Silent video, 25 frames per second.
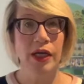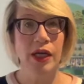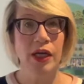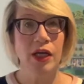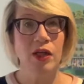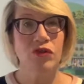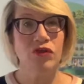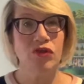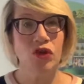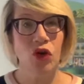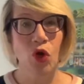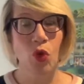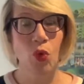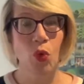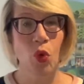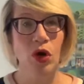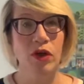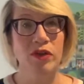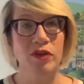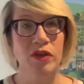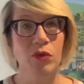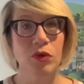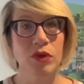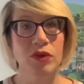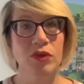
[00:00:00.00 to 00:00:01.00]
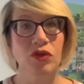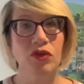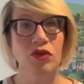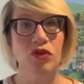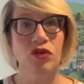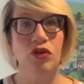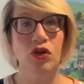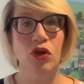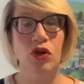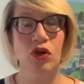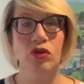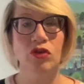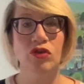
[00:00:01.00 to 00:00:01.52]
So what I wanted to
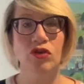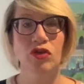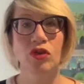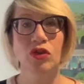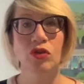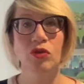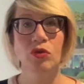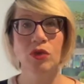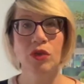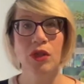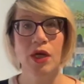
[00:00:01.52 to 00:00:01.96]
talk to